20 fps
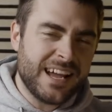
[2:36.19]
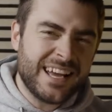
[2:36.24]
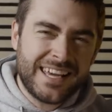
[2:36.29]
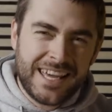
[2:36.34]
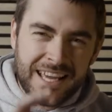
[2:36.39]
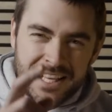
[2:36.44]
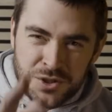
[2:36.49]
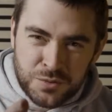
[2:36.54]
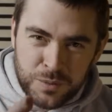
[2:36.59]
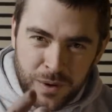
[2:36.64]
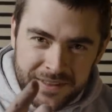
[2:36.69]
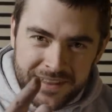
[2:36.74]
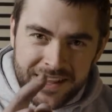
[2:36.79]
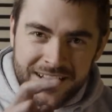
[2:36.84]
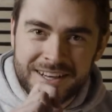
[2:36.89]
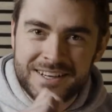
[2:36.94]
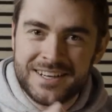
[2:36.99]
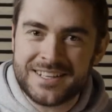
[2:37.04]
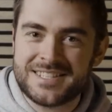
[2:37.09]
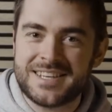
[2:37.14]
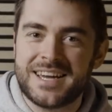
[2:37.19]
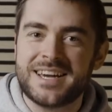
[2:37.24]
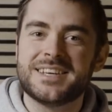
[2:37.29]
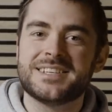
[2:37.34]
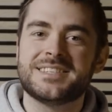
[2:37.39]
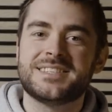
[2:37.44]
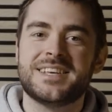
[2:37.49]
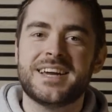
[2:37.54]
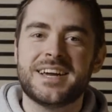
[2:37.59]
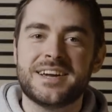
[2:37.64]
Guess when they're going to say it's
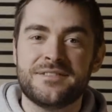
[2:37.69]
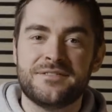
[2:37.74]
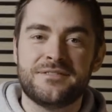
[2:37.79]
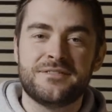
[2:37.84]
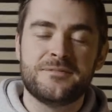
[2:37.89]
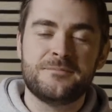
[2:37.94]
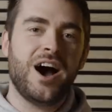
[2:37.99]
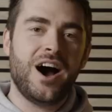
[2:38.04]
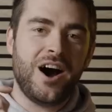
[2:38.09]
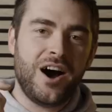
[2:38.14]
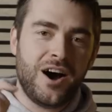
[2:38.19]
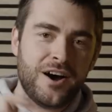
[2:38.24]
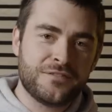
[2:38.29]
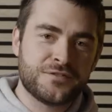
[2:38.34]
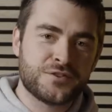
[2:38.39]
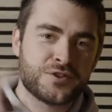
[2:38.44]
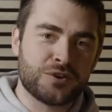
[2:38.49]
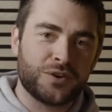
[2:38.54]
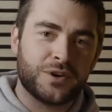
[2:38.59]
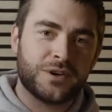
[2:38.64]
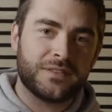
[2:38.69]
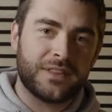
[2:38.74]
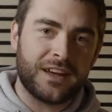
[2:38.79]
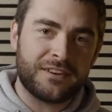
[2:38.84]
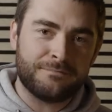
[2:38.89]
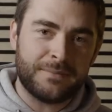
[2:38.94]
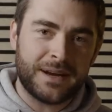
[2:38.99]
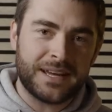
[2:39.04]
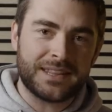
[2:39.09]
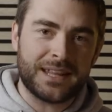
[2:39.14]
safe? After
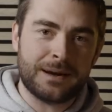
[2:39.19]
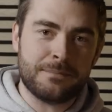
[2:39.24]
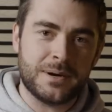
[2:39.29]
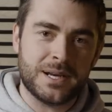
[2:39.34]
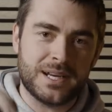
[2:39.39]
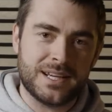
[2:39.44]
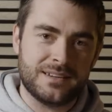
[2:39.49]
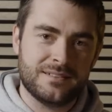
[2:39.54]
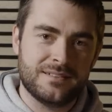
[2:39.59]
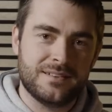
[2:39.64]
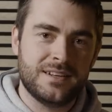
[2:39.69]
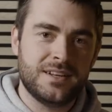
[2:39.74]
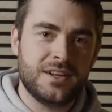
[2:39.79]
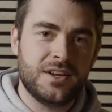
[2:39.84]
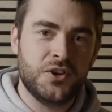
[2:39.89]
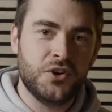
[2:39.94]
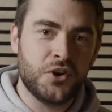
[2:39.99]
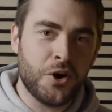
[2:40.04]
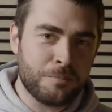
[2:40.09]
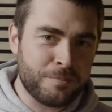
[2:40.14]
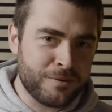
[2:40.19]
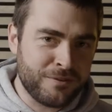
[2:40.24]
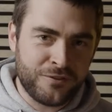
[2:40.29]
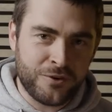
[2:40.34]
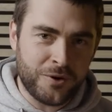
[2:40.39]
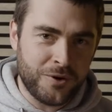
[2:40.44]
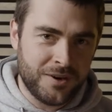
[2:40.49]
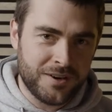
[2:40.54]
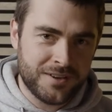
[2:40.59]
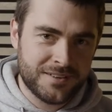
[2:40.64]
they've made their money, not
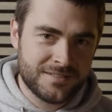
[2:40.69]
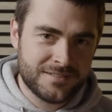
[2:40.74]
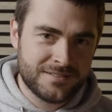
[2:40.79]
before.